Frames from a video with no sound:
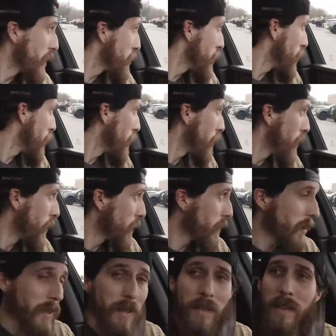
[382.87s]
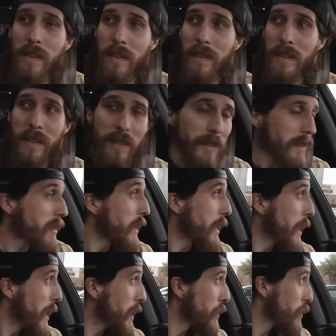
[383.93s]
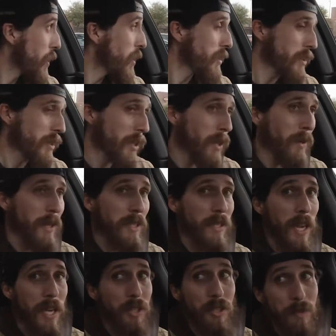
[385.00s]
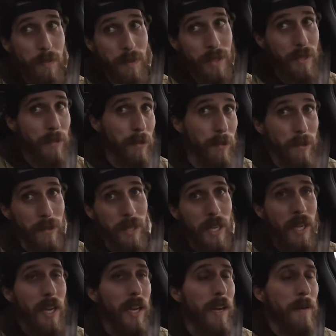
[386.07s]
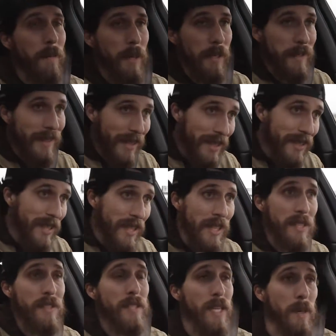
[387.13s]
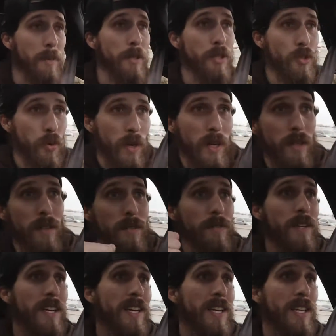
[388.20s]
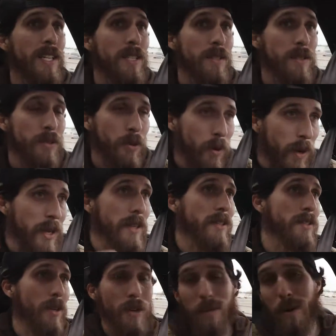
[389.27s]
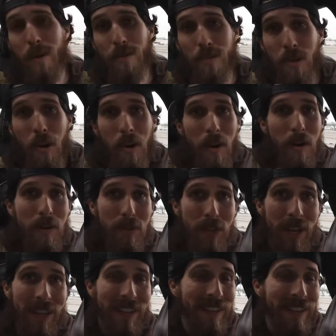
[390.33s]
as you heard earlier, the exhaust note is actually pretty cool. And I mean, this is a W12 twin turbocharged